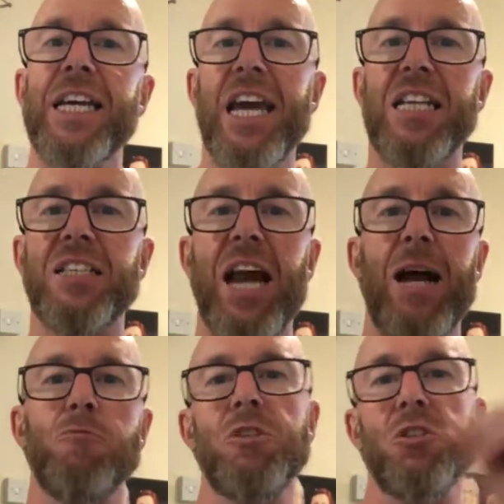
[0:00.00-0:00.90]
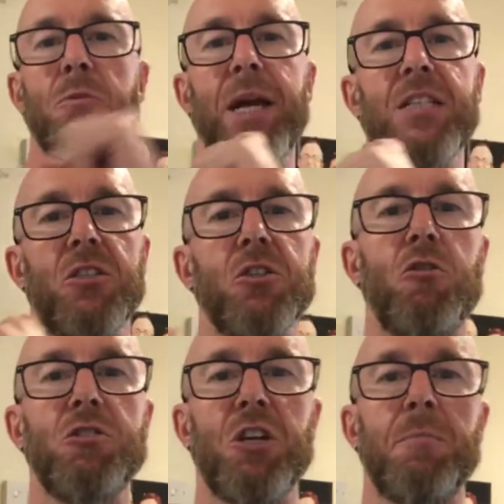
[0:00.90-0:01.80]
and they can get
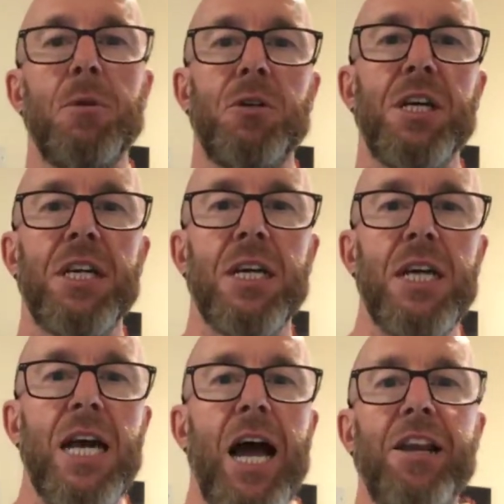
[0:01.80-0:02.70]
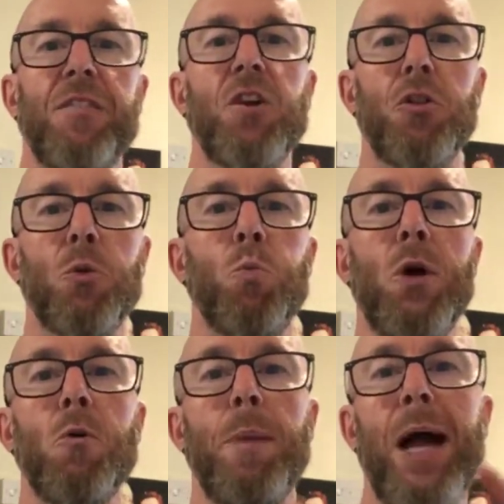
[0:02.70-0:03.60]
out to some exercise on a Monday
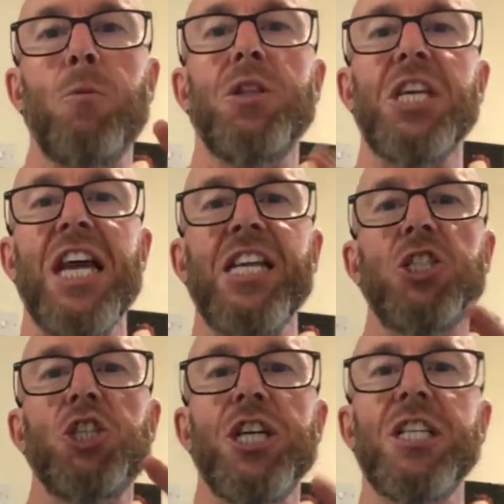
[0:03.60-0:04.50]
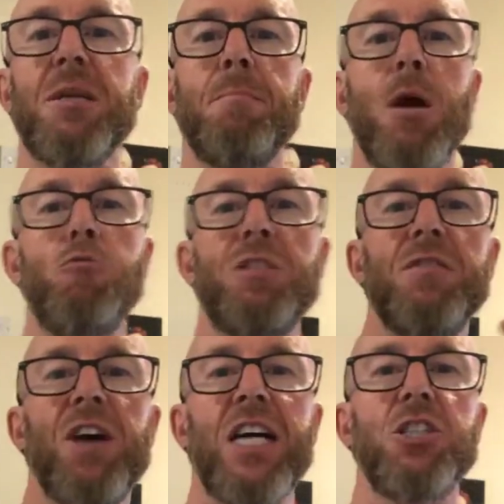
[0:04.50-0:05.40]
and they've got the willpower, the
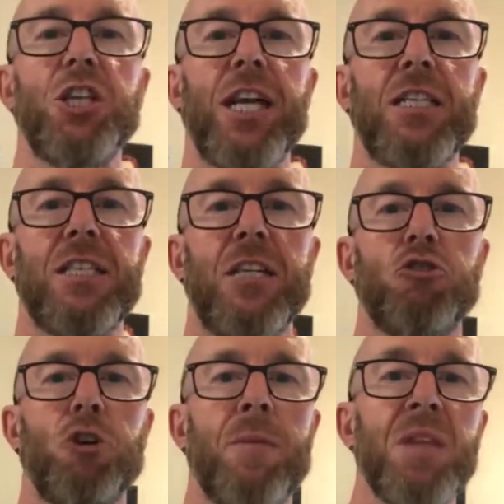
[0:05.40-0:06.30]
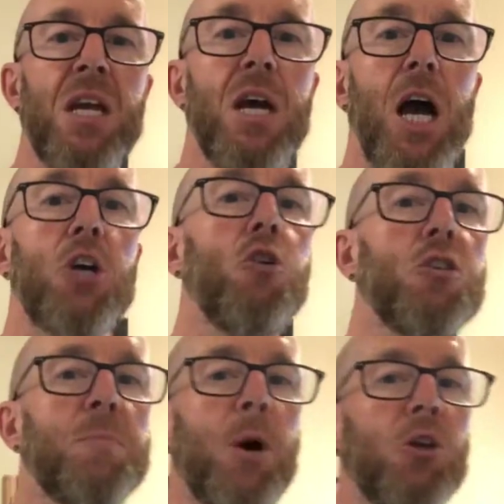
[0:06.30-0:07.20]
energy, the motivation,
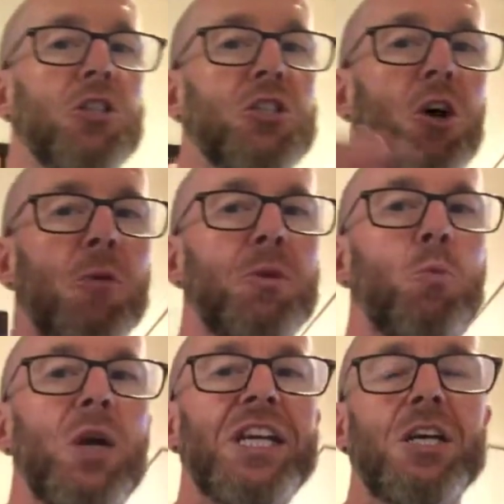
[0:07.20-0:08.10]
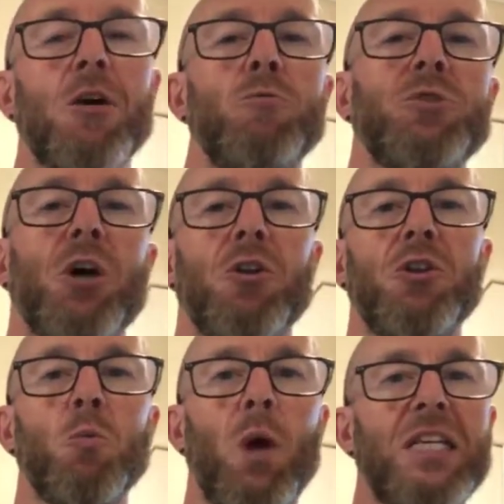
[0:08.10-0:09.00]
etc. Of course, by the time the
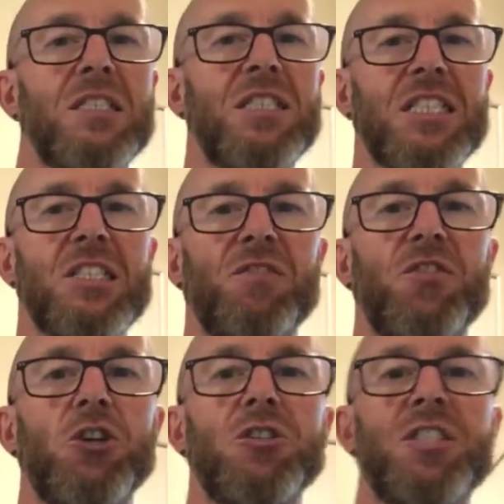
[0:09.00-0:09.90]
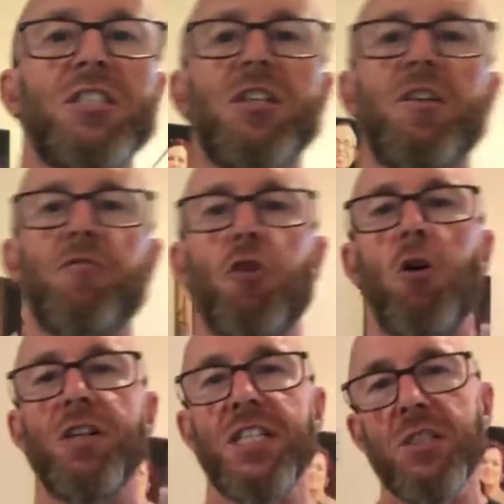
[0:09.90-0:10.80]
week goes on, the Wednesdays, the
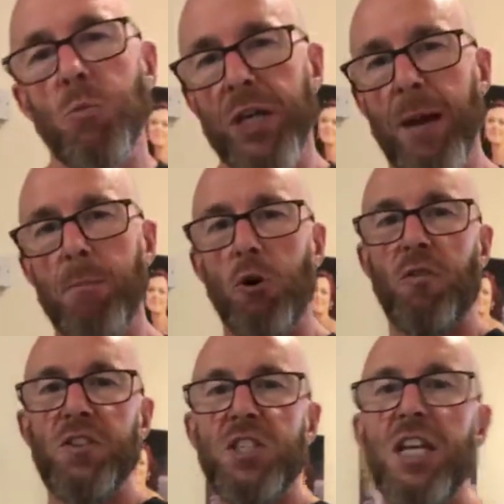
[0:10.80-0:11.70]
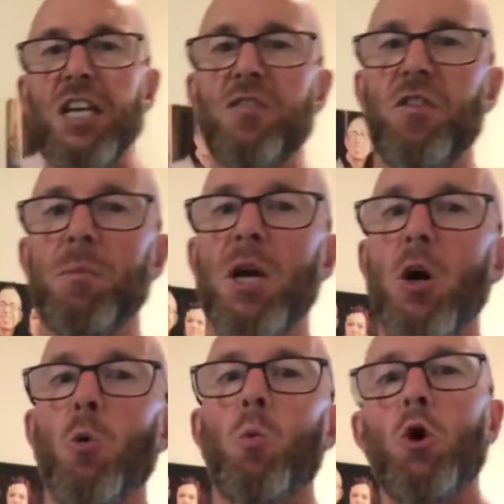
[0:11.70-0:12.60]
Thursdays and the Fridays, and we get more
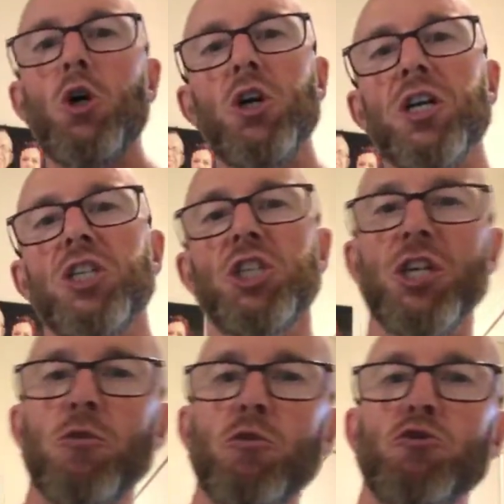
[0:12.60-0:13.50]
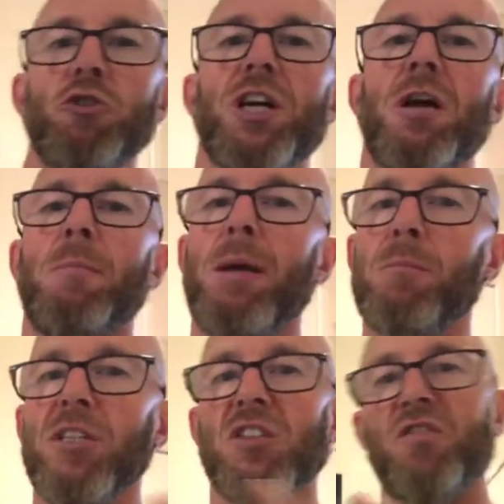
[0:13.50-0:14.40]
fatigued from work,
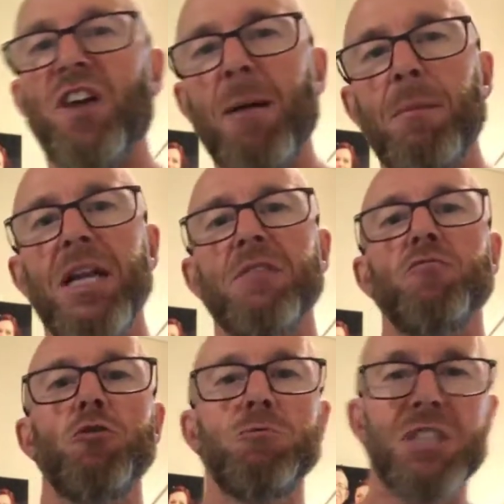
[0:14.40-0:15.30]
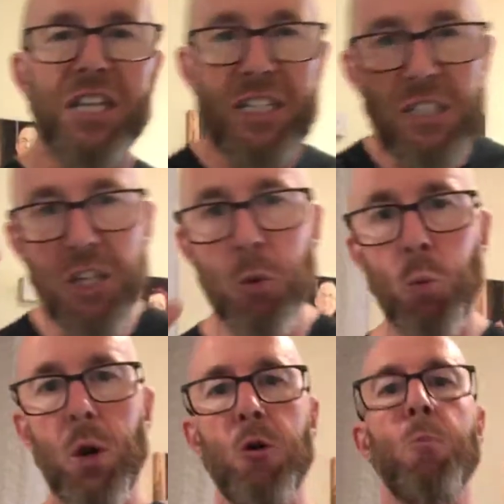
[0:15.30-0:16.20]
children, commitments, family,
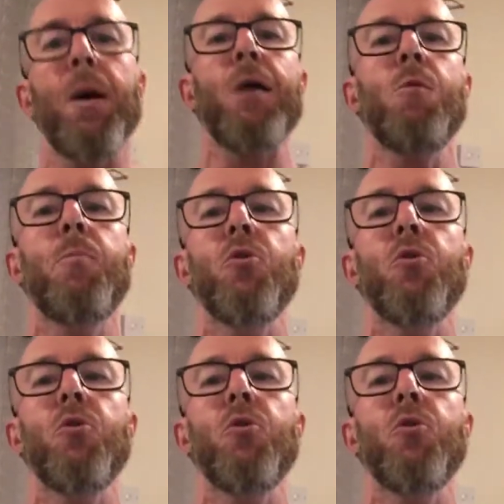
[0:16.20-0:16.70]
routines, and the